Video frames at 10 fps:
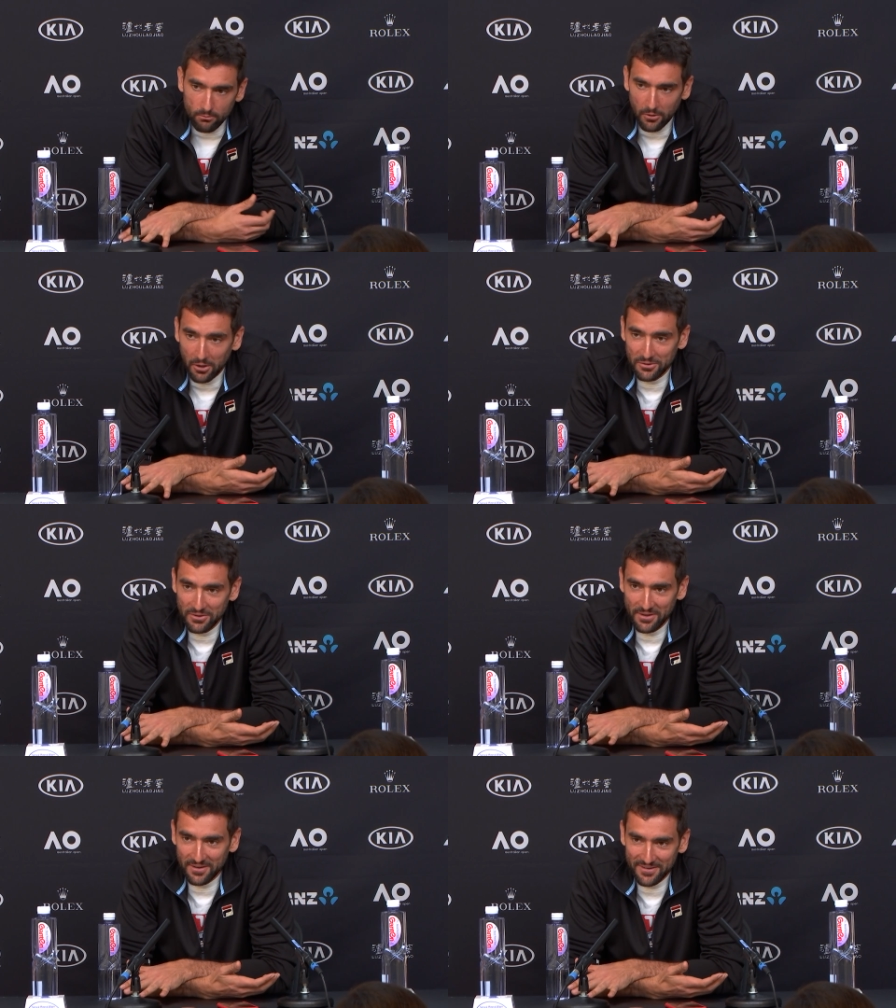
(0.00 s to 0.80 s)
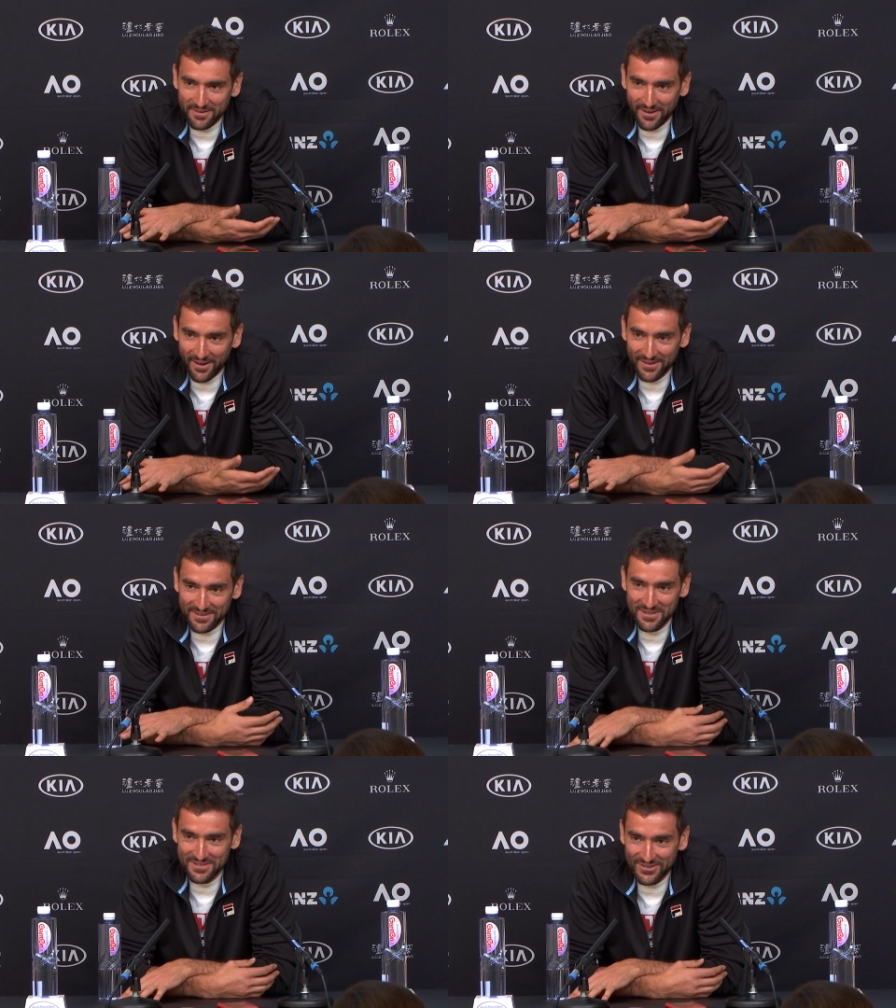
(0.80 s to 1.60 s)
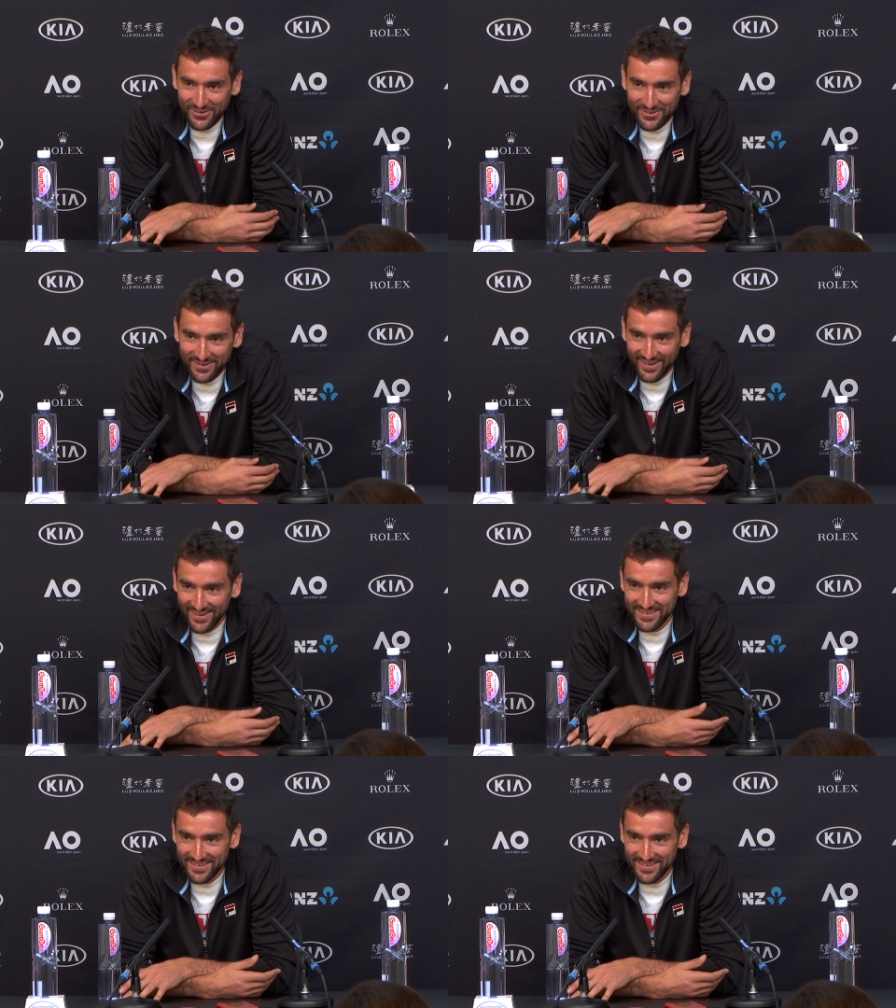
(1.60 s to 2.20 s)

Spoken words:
Well, I think, yeah, I think so. Yeah.